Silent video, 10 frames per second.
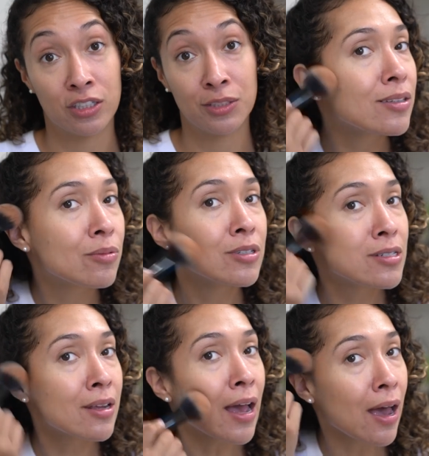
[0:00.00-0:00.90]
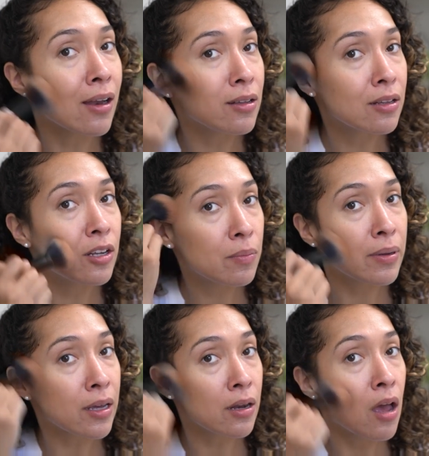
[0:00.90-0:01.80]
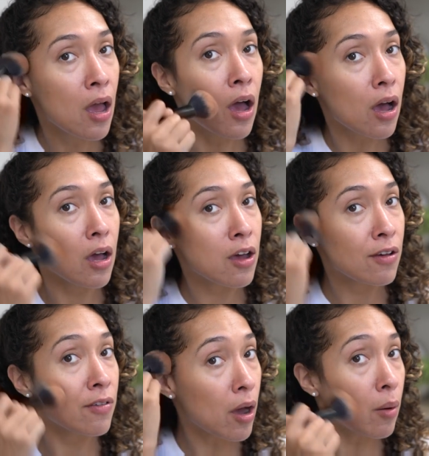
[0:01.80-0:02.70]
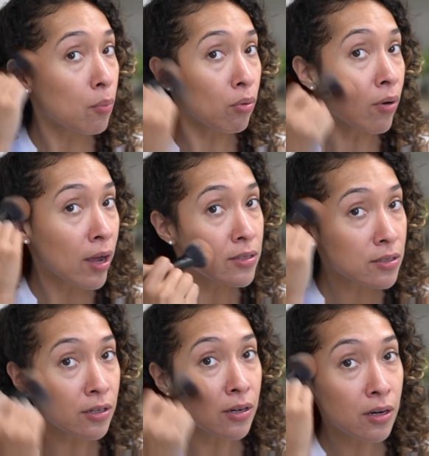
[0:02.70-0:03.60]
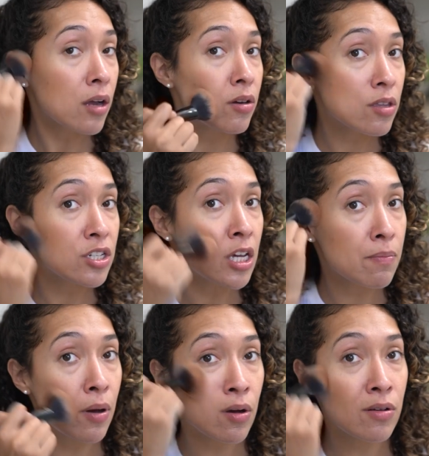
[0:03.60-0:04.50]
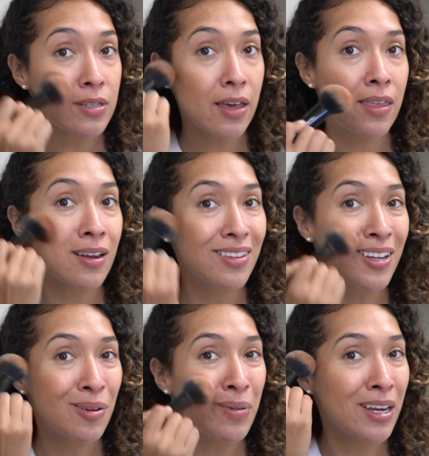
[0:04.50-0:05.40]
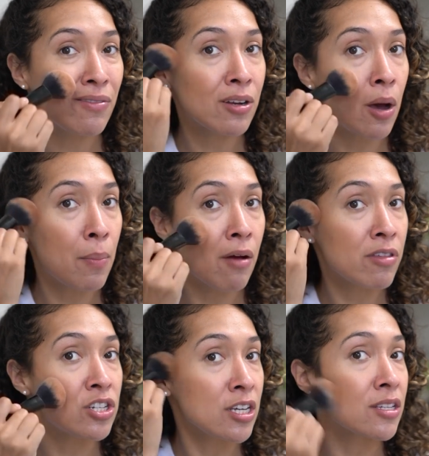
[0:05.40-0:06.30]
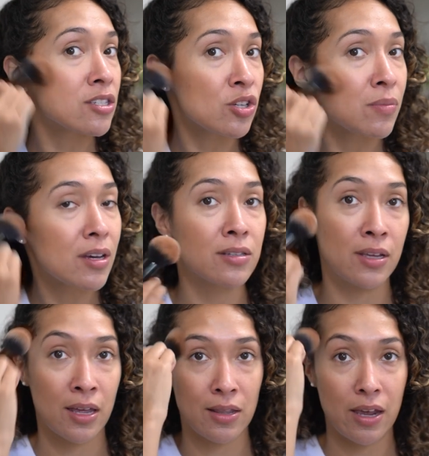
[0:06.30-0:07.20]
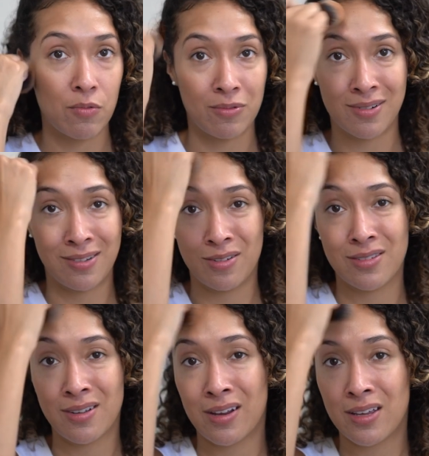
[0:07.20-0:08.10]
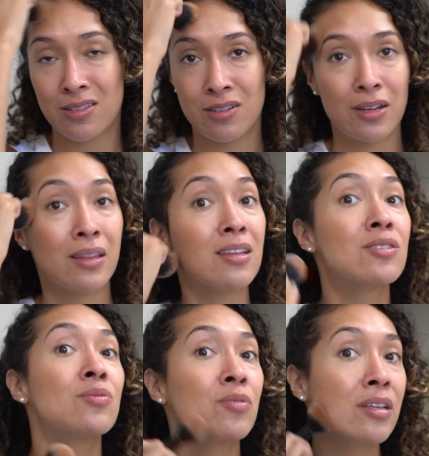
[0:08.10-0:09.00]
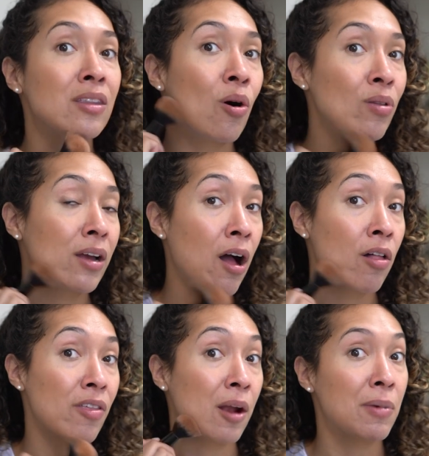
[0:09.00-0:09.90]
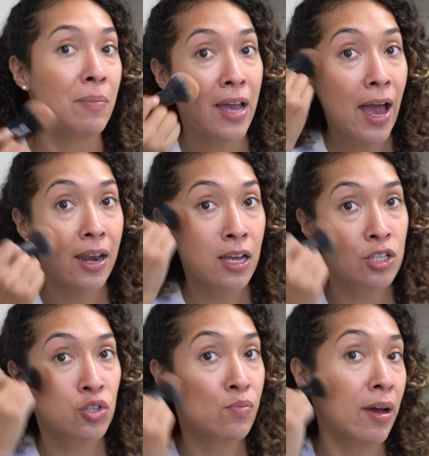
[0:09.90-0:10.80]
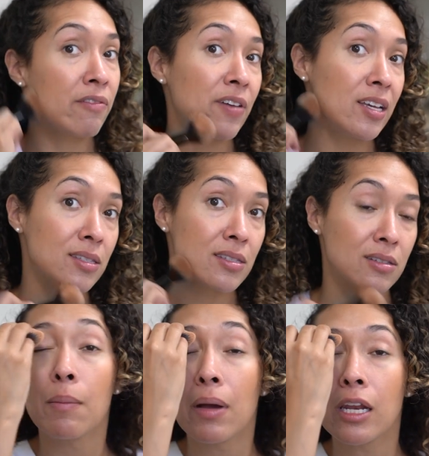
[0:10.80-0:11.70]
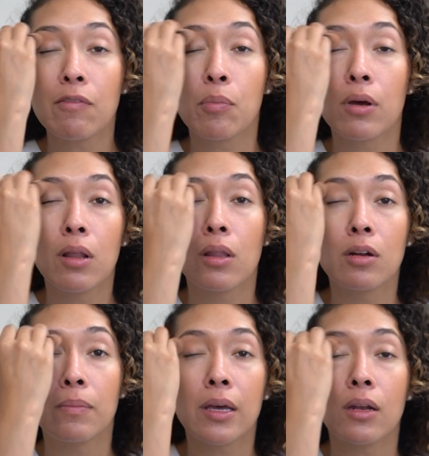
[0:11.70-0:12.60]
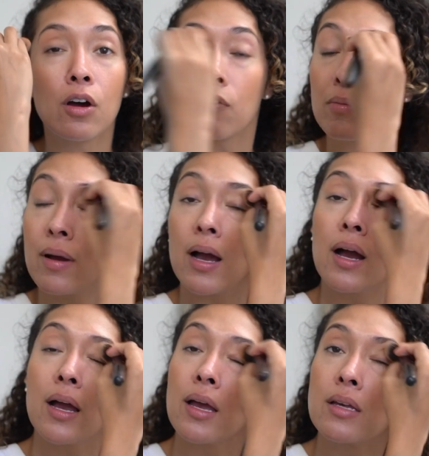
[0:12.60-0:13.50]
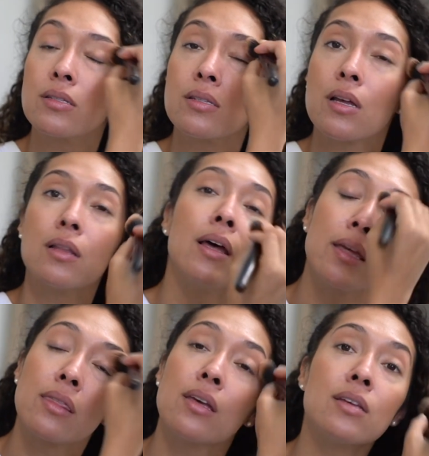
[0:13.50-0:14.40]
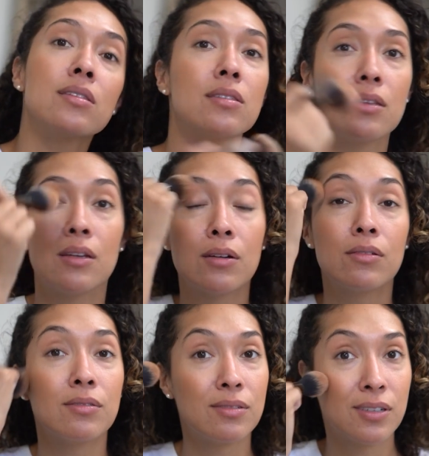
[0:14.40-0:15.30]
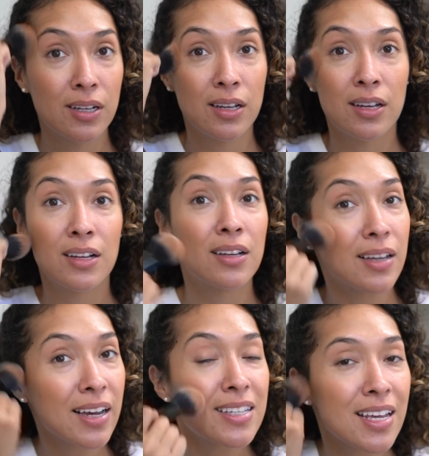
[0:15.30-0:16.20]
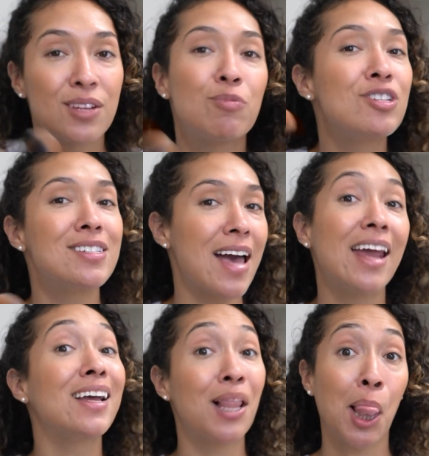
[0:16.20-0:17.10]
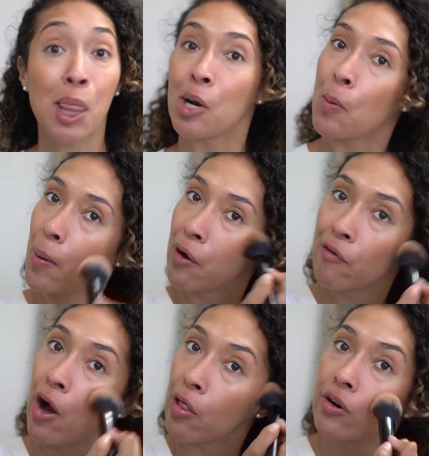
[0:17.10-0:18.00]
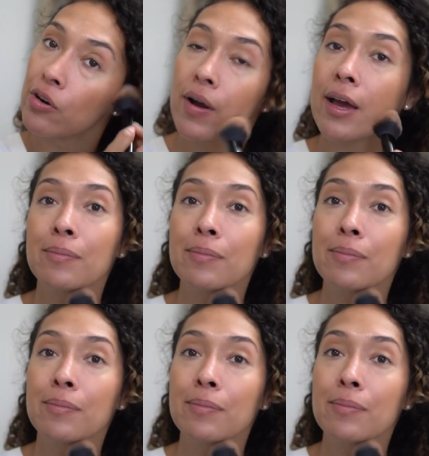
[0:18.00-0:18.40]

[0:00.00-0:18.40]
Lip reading: Okay, so we're just gonna add a little bit of bronzer under the cheekbones, and then a little bit even above the cheeks too, because again, like we want a little sun-kissed look. And this is really the only color that I'm gonna be adding to my face. I might even put a little bit over my eyes like this, you know? Like I said, we're just adding a little bit of color, okay?